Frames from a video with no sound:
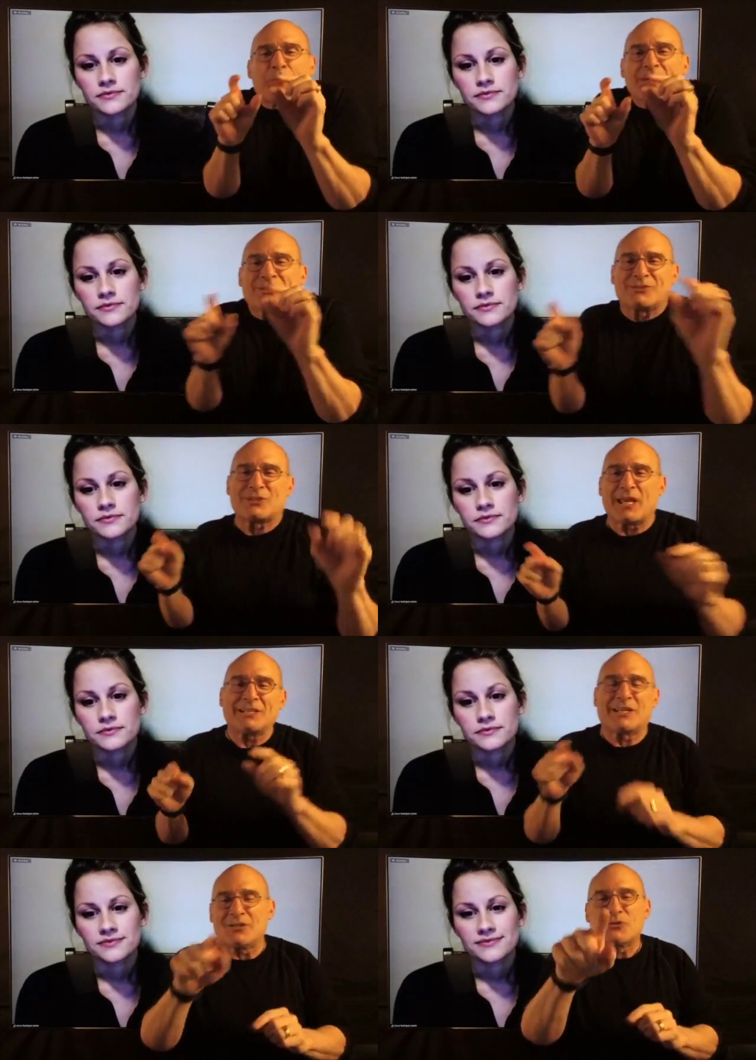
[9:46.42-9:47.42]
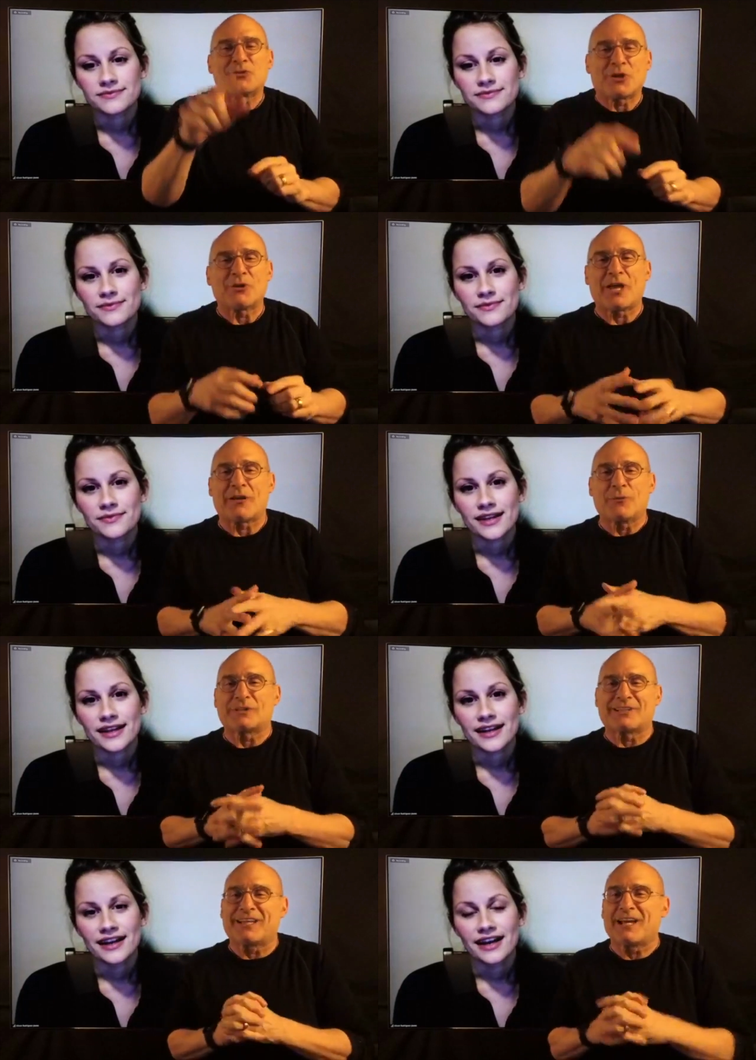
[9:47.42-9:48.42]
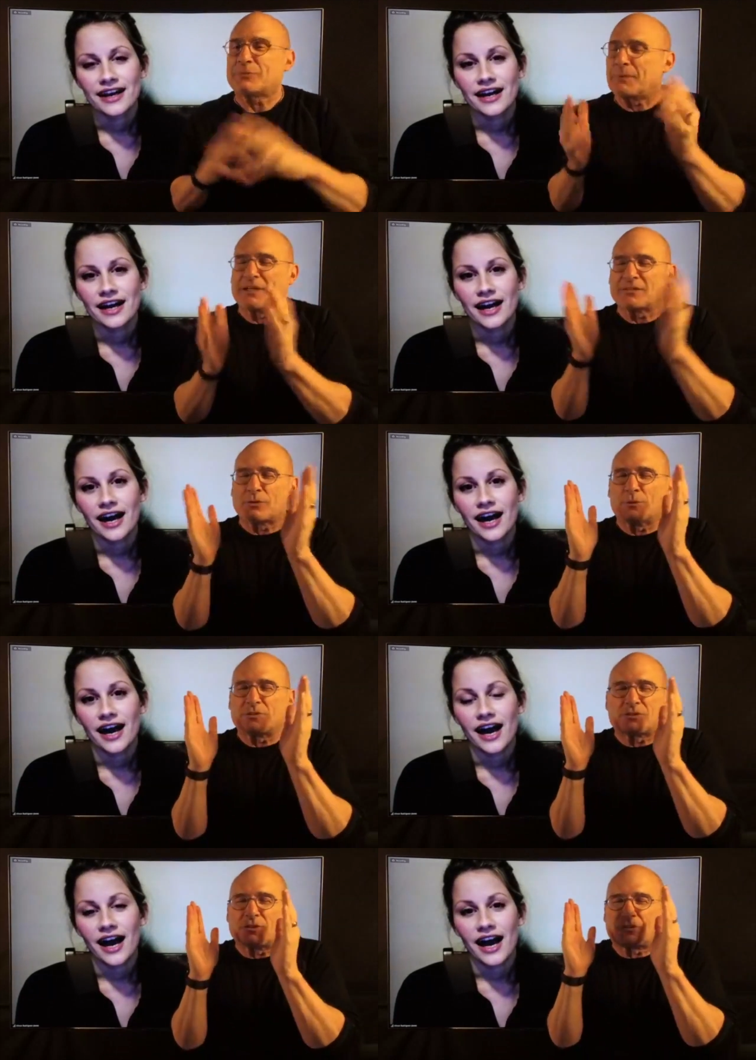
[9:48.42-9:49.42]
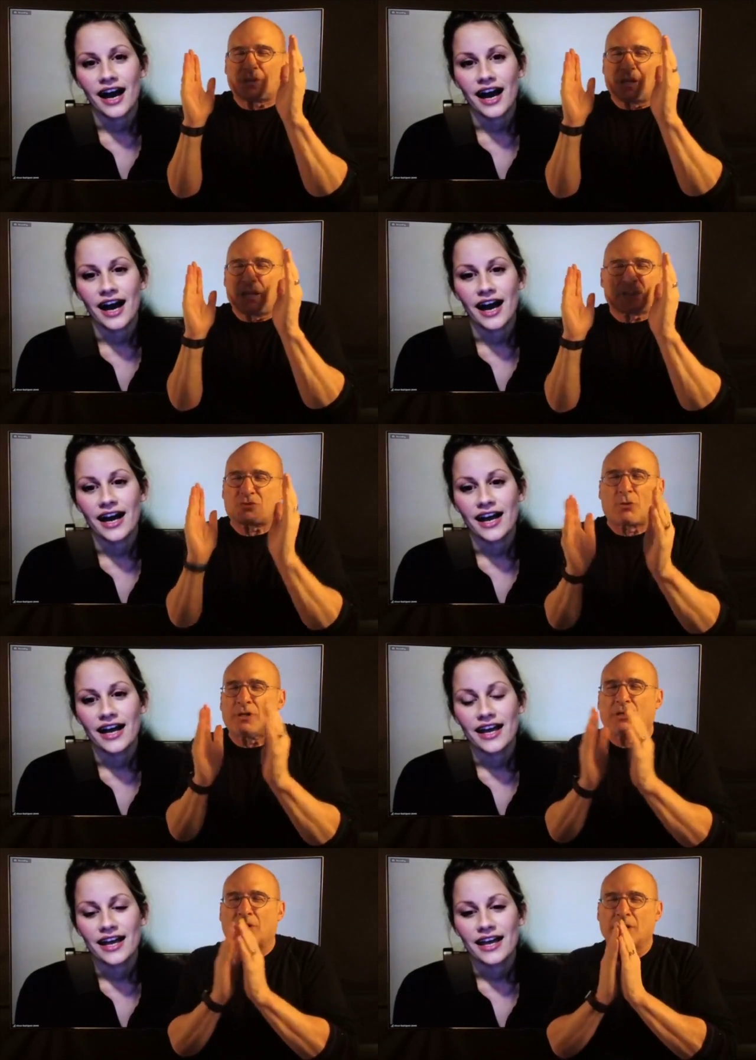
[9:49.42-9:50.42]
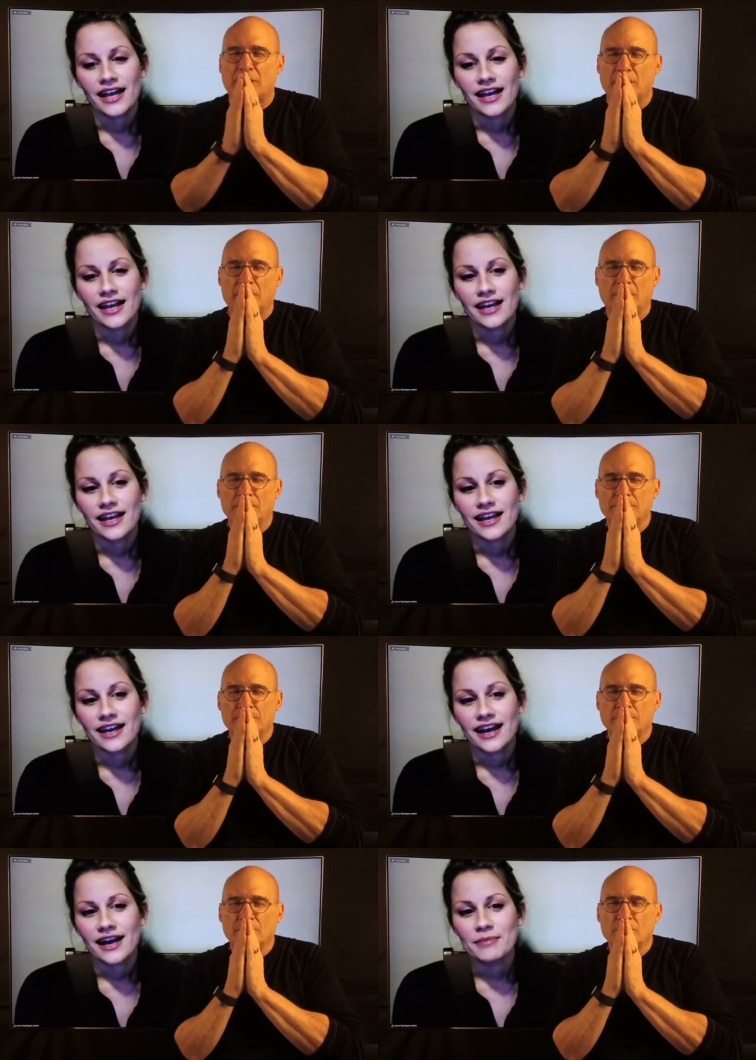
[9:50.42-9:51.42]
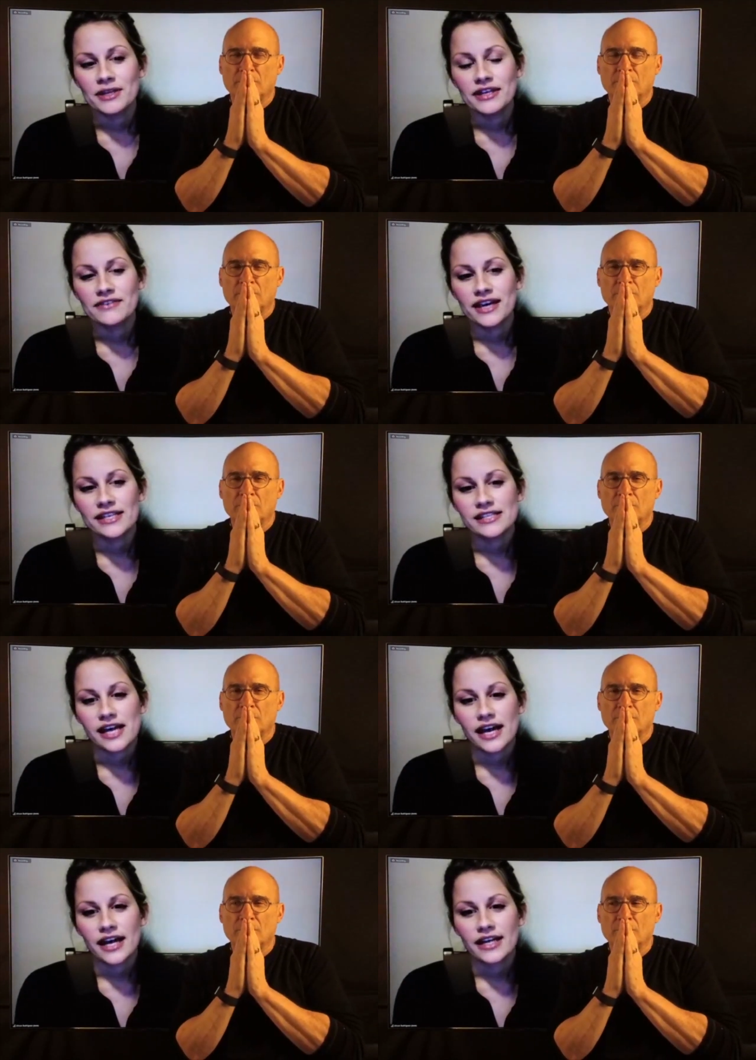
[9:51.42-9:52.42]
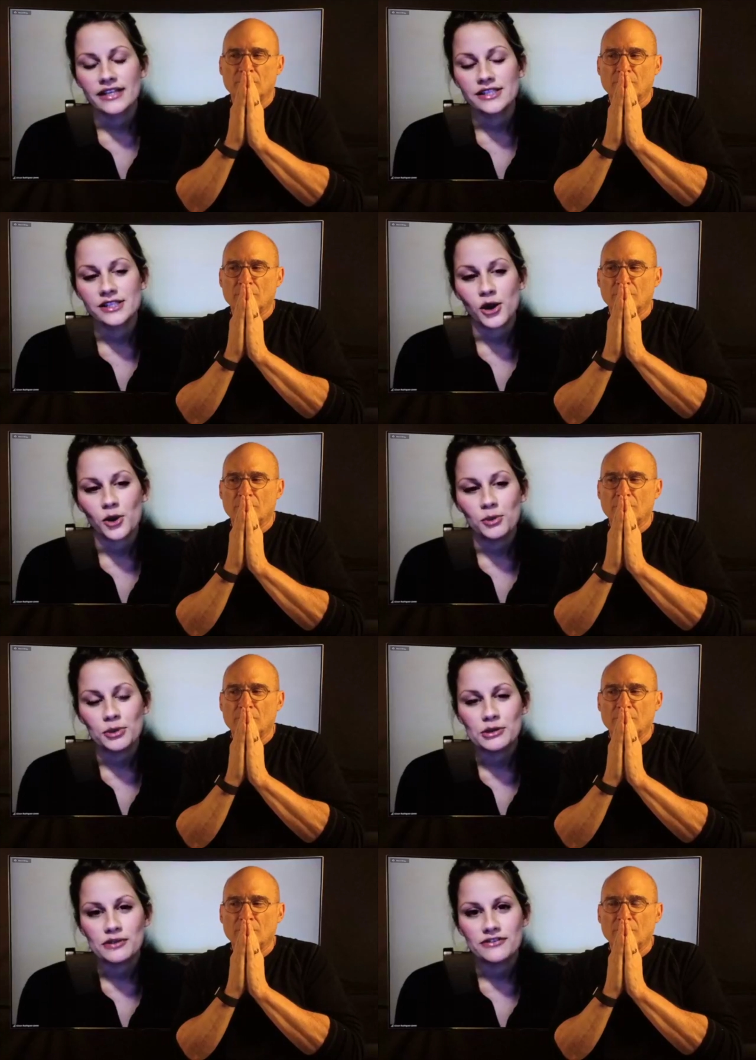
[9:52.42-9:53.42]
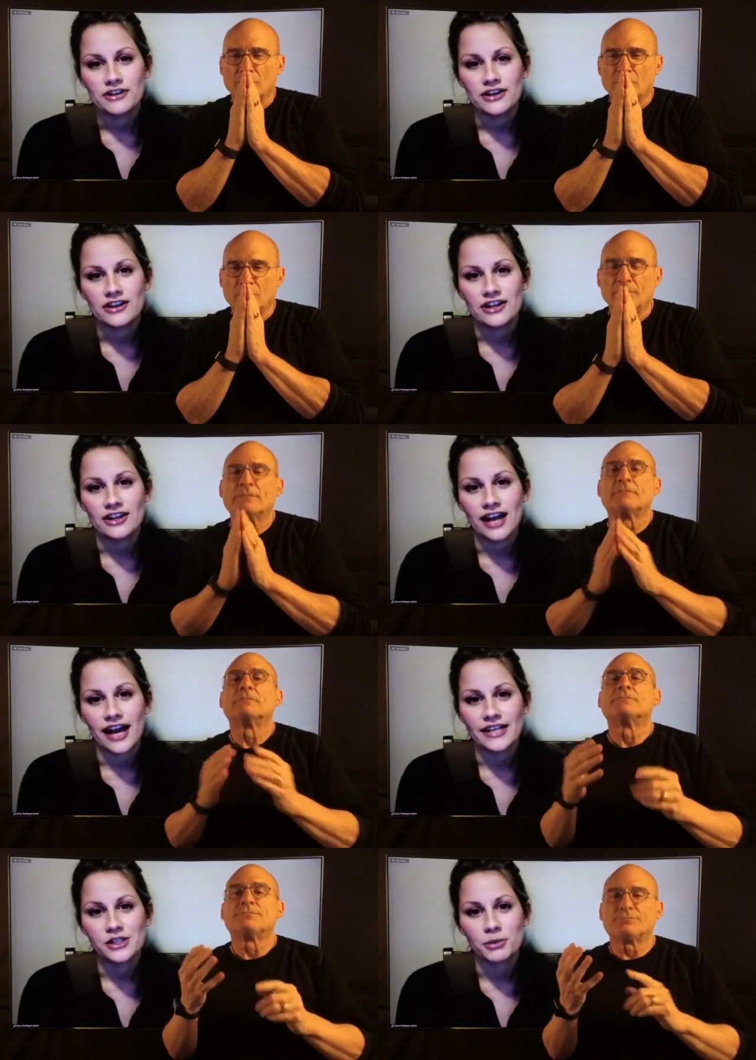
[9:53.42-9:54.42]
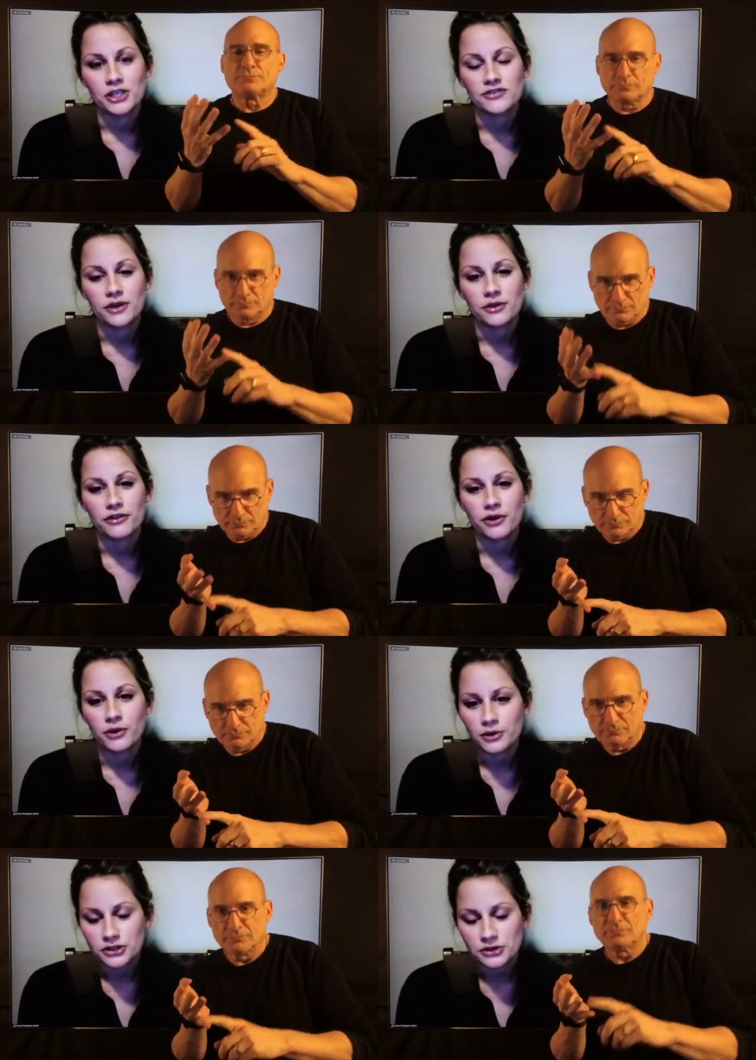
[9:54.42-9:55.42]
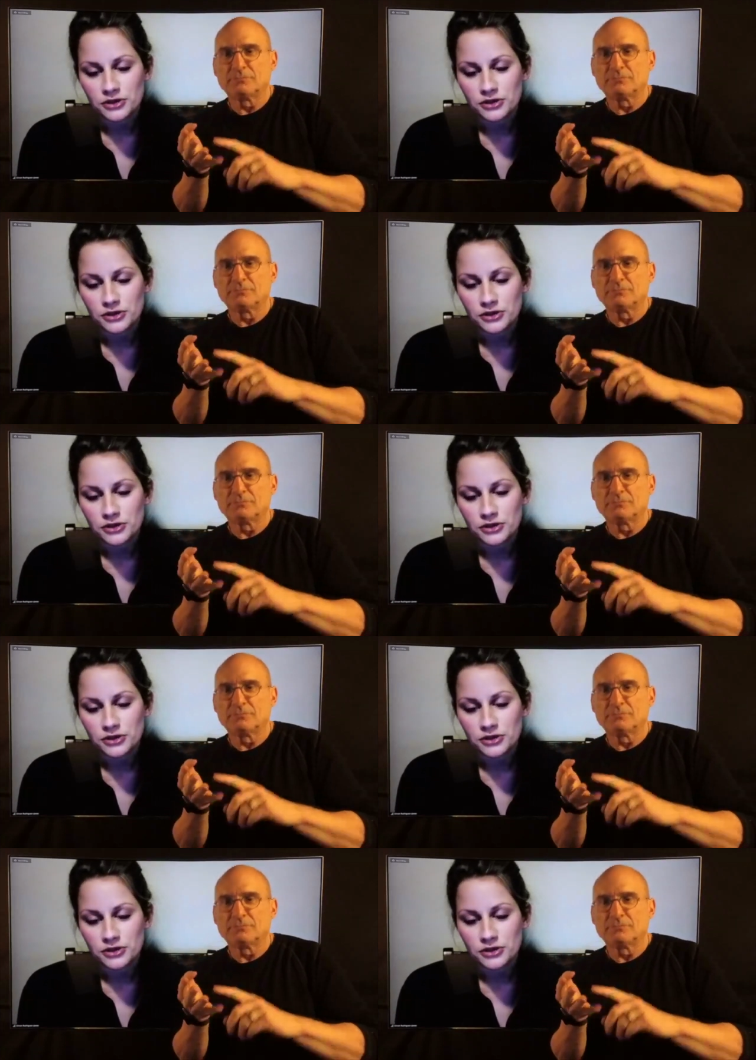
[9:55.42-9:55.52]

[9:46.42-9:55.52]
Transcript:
Speaker 1: what you said, and can you share that with the guest because it was just
Speaker 2: extraordinary. I believe I said so beautiful. I had so much fun with your photo shoot